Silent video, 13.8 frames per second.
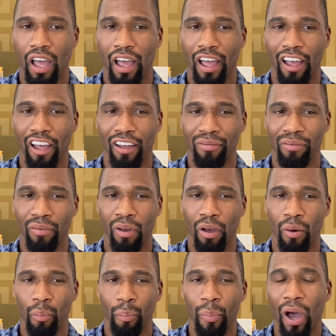
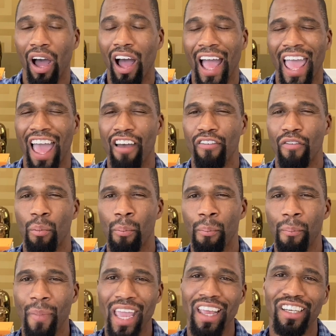But I have
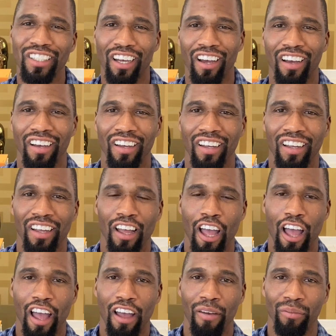major
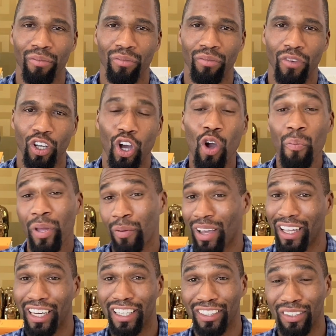coping
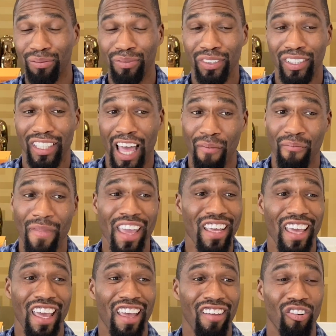mechanisms that
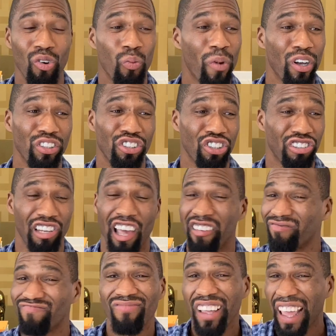make it almost just like
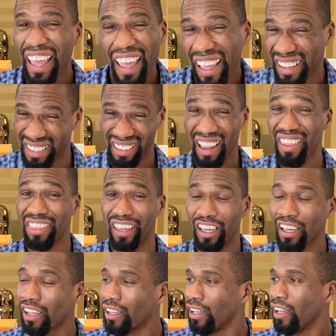it's nothing.
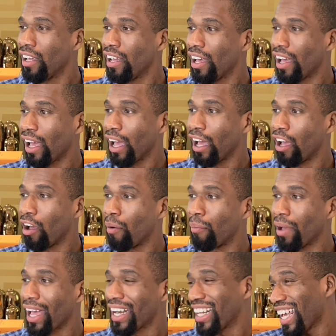
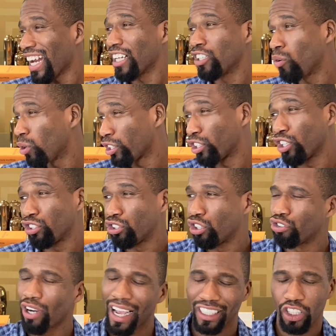And again, I don't want to
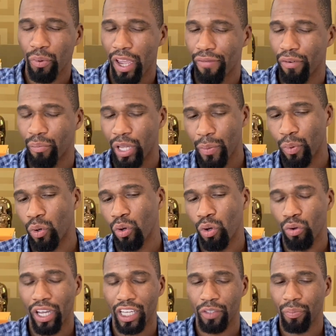detract away from people
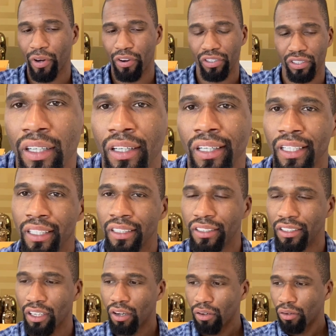who experience.
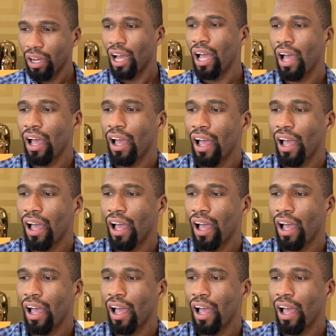So